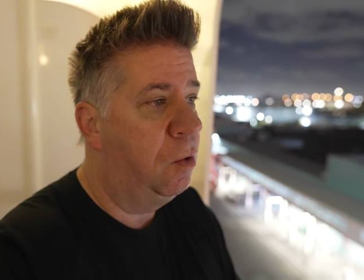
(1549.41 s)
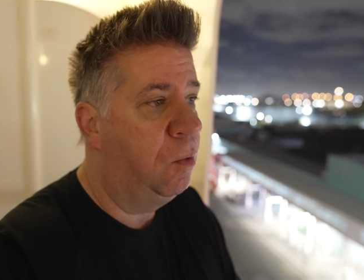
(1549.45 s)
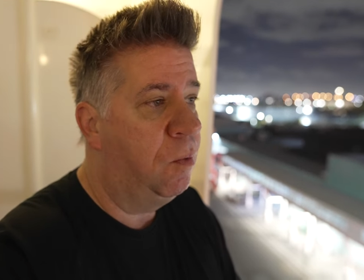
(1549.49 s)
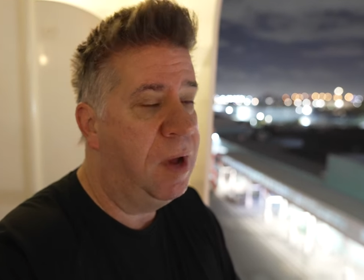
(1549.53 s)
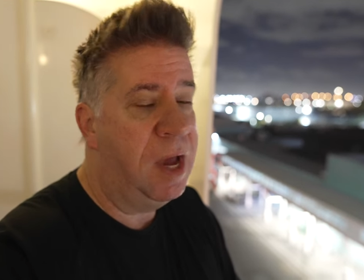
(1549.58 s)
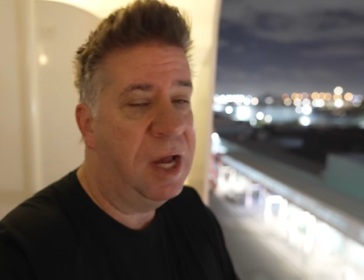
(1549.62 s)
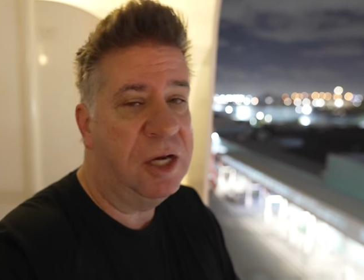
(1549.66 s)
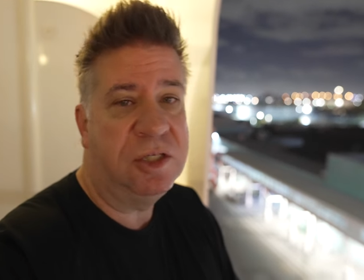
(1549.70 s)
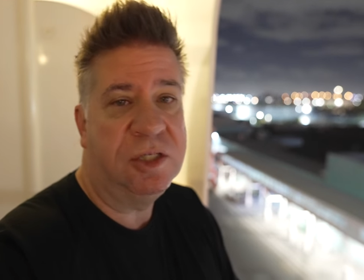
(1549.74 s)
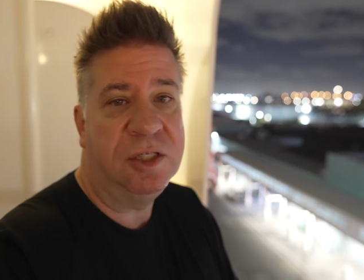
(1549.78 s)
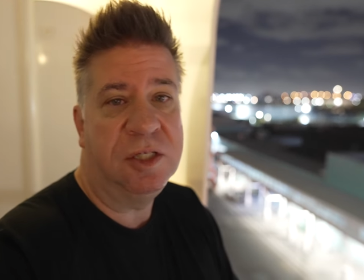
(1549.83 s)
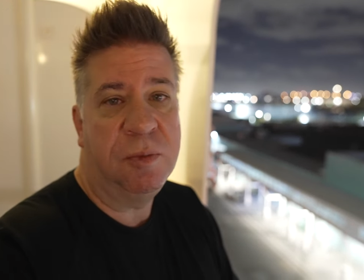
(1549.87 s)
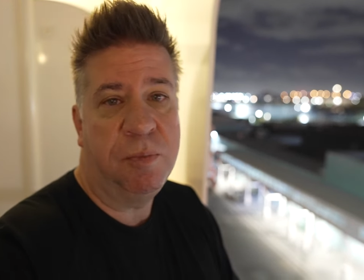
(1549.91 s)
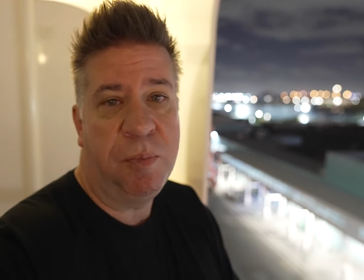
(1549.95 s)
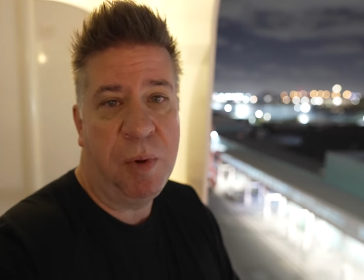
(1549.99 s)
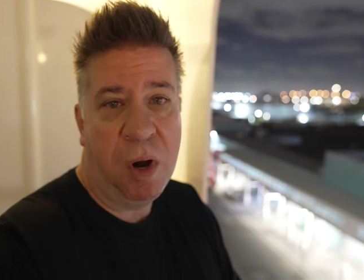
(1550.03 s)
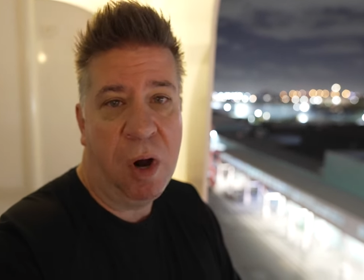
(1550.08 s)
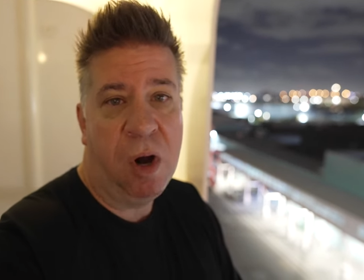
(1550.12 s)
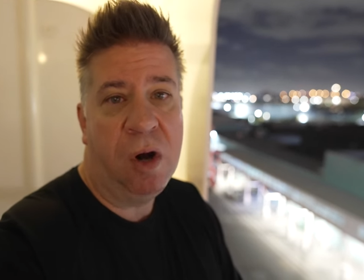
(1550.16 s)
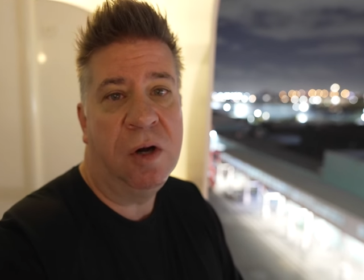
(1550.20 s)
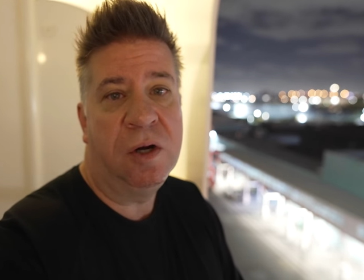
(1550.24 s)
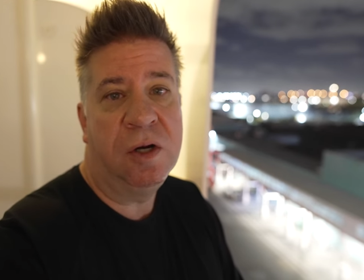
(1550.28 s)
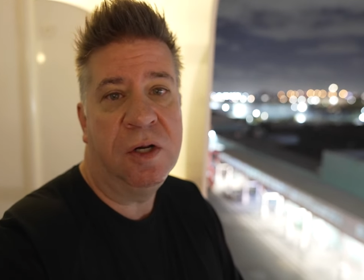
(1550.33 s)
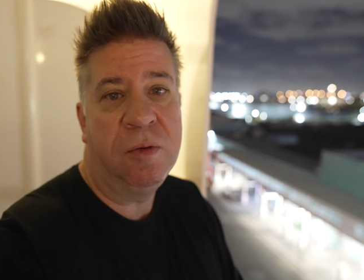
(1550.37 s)
we actually
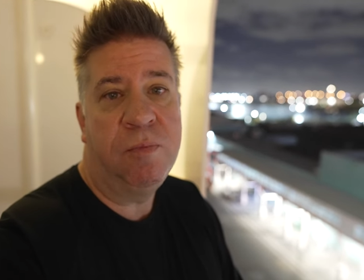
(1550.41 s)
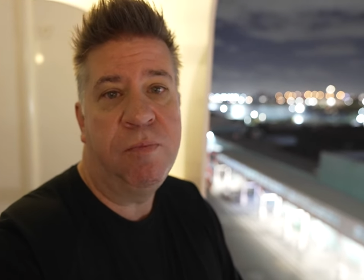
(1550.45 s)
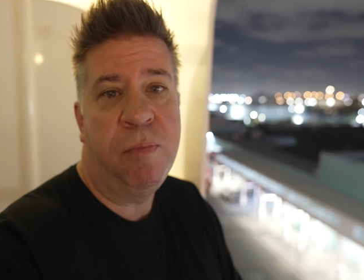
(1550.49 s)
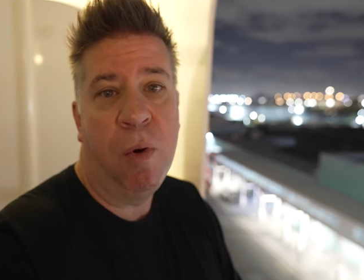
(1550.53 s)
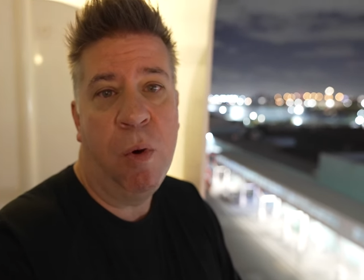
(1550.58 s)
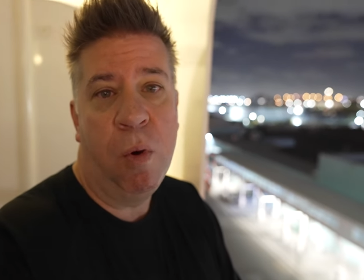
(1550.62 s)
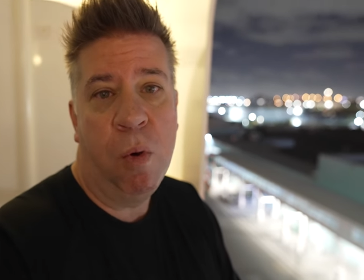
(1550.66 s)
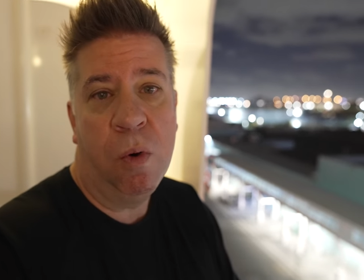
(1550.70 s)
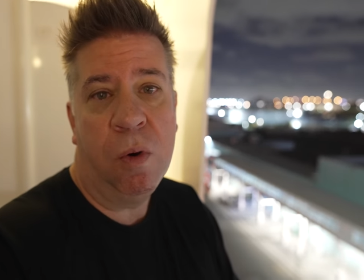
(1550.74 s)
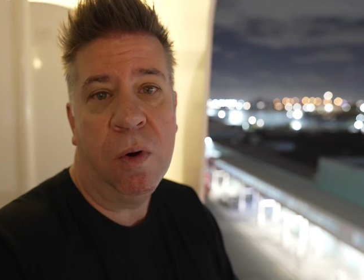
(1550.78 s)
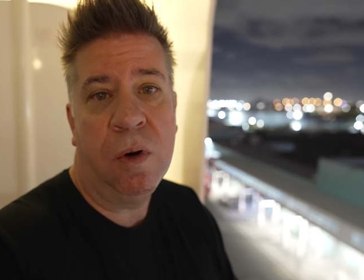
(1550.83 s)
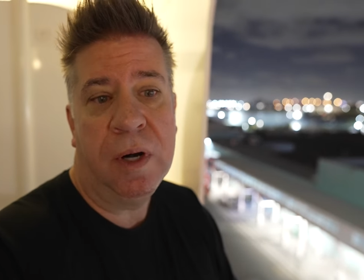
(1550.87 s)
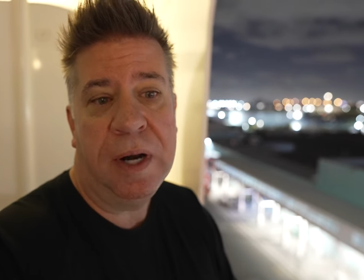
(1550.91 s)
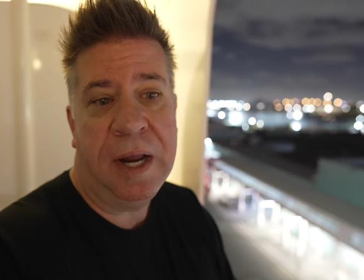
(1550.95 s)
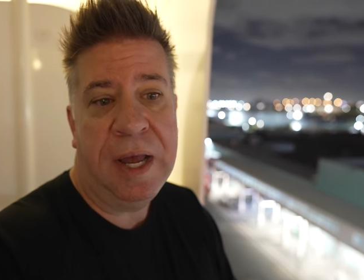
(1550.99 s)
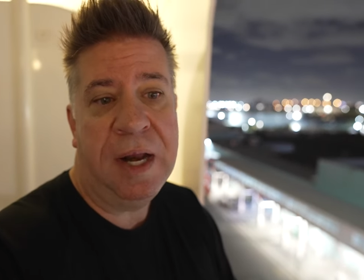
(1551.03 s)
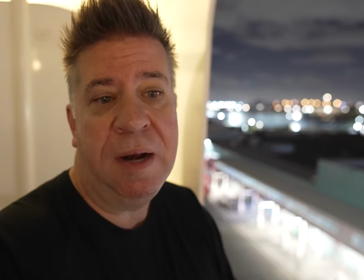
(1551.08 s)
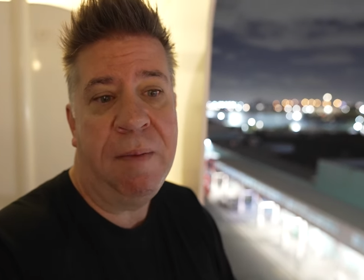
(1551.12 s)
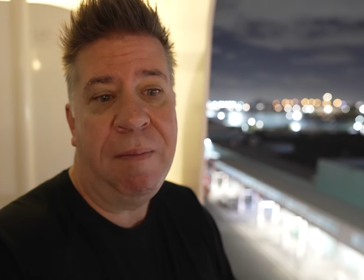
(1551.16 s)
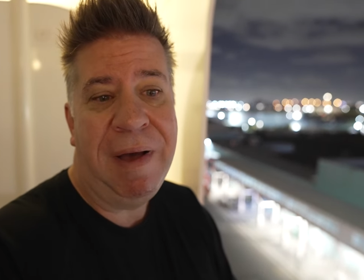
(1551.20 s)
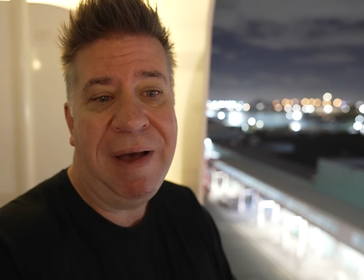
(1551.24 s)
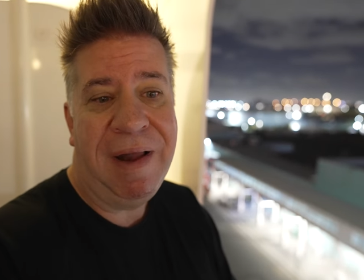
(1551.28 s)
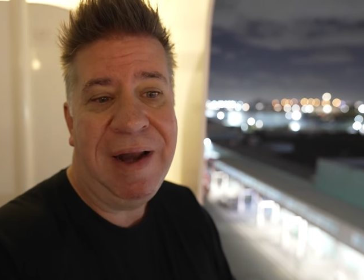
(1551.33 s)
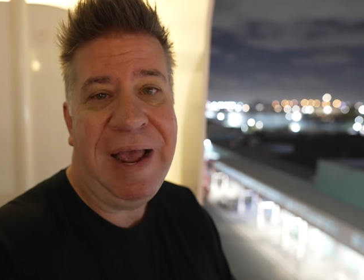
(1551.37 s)
departed port
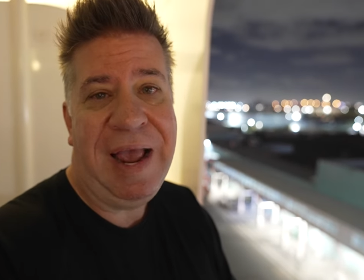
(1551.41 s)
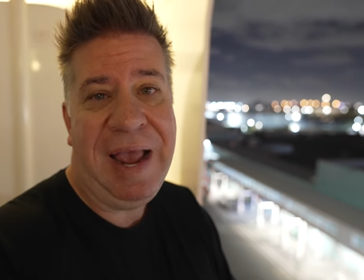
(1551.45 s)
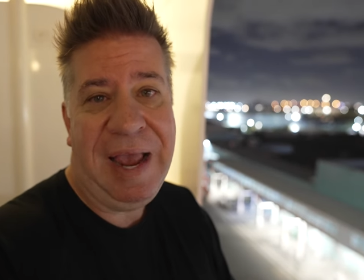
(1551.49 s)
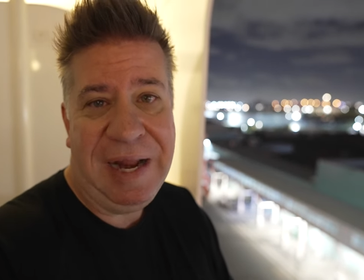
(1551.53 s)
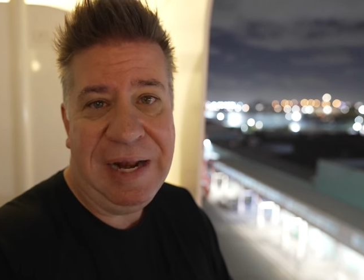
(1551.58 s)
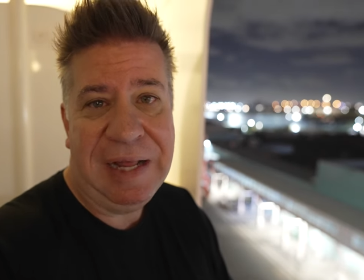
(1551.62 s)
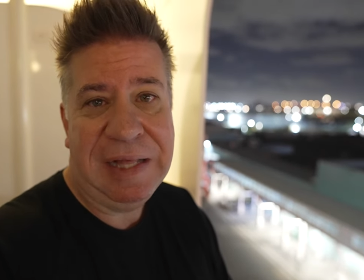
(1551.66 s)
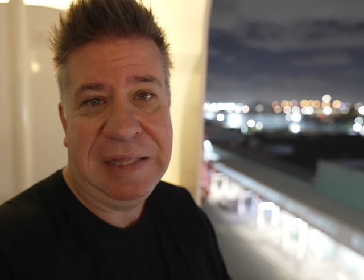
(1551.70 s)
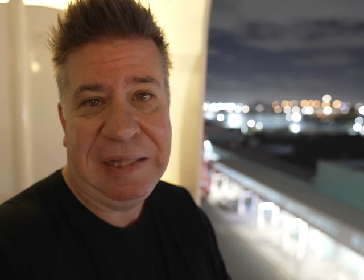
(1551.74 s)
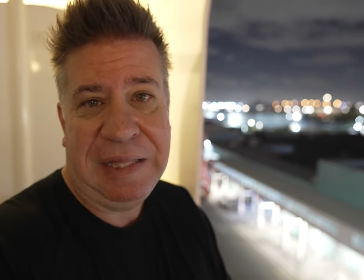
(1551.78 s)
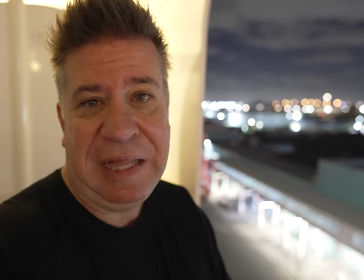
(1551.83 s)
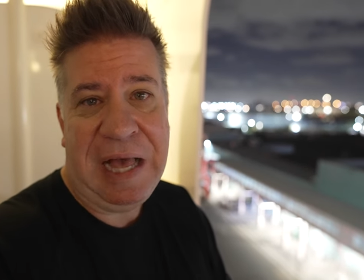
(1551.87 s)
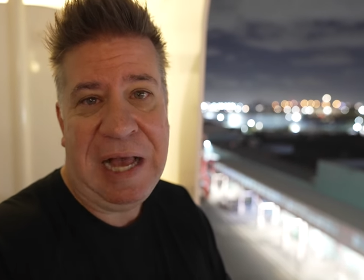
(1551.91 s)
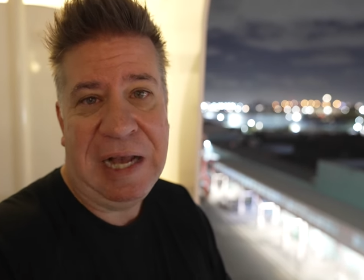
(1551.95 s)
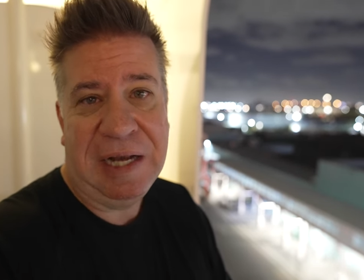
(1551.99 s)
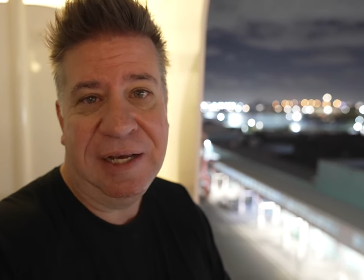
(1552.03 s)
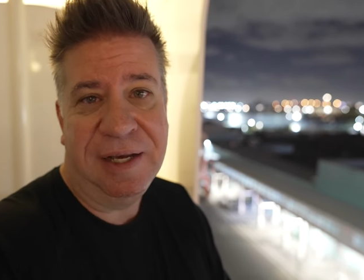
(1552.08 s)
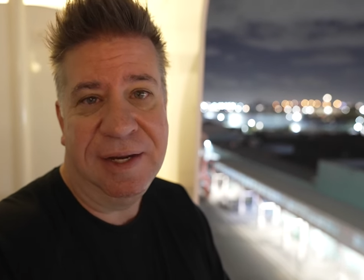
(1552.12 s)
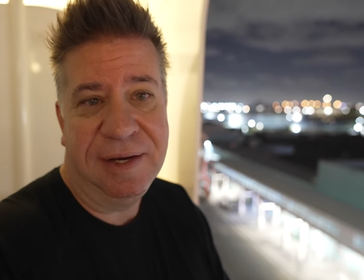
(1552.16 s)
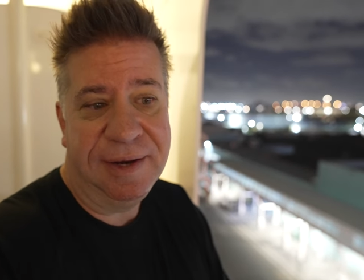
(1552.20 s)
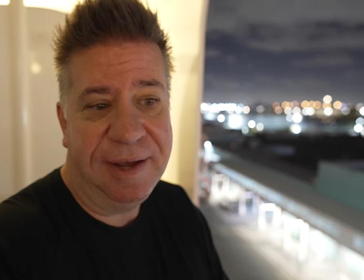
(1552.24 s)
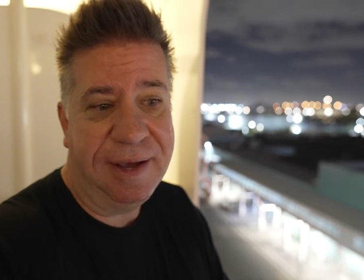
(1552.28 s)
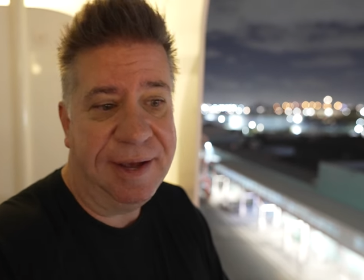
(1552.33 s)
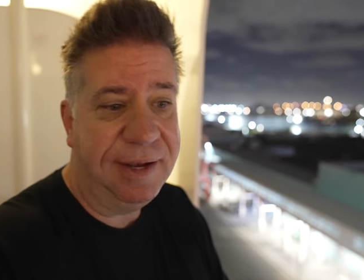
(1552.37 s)
at about eight o'clock
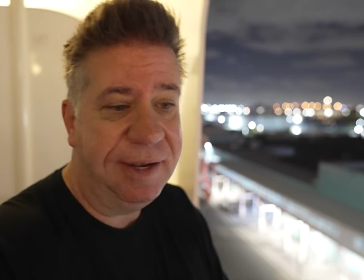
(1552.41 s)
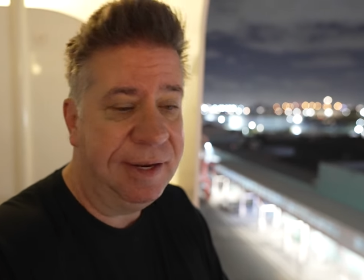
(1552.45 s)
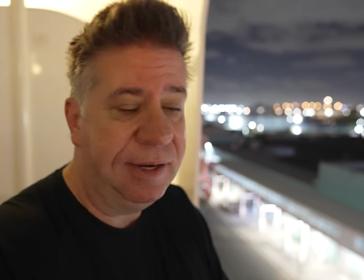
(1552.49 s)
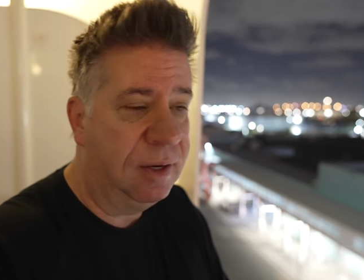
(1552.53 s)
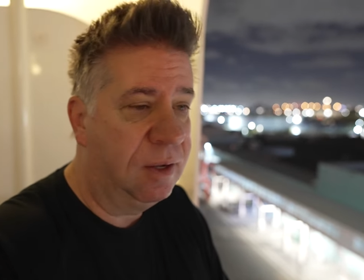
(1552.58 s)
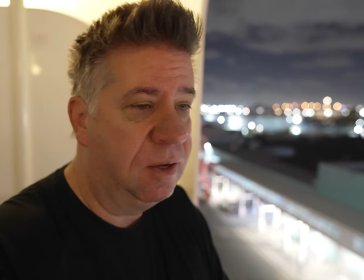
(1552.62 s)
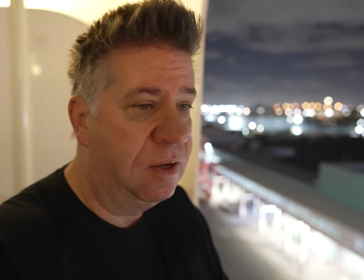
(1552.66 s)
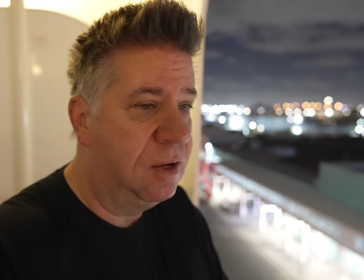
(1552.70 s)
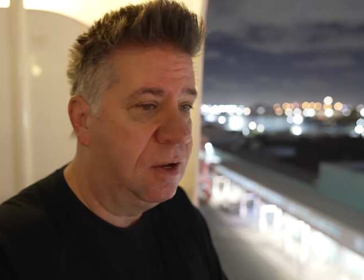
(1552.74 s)
at night,